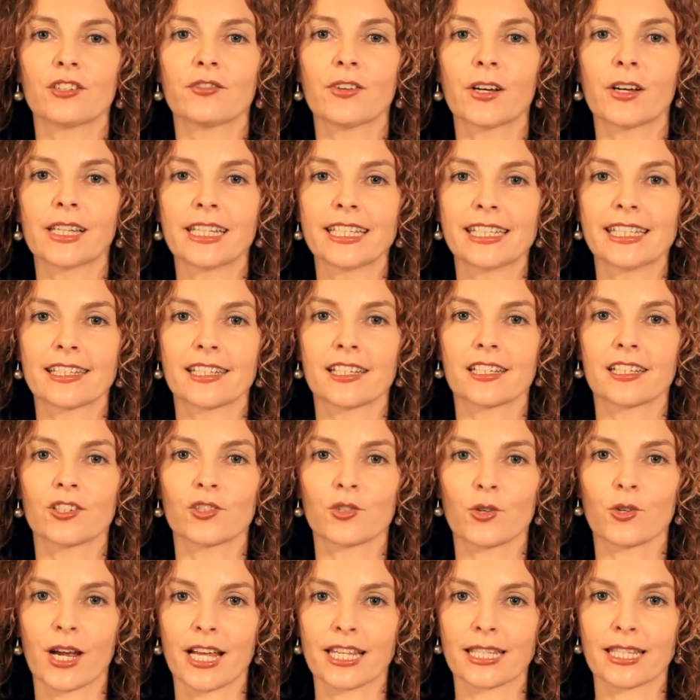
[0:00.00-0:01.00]
Holistic and
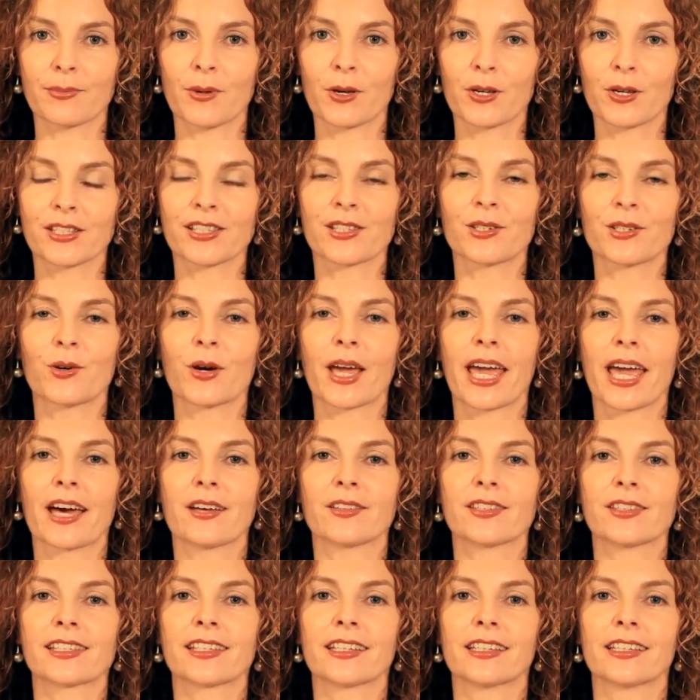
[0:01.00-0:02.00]
Transpersonal
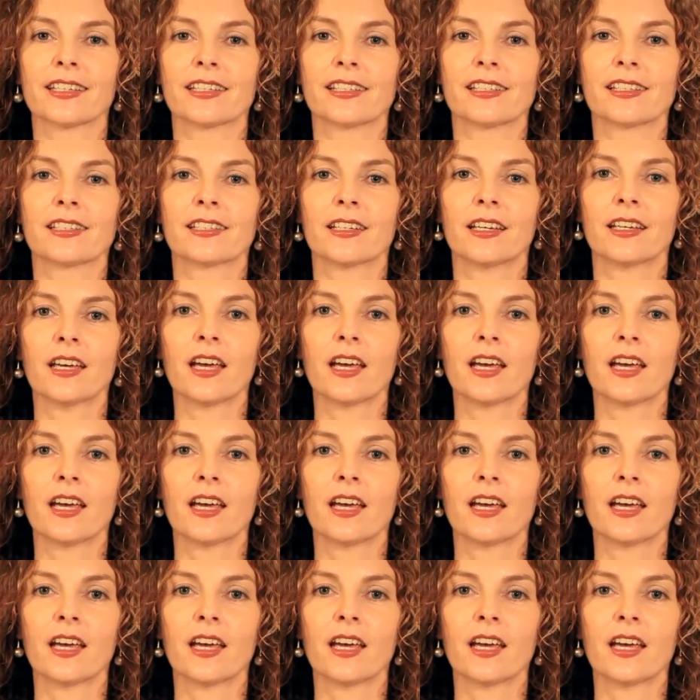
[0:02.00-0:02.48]
Counsellors.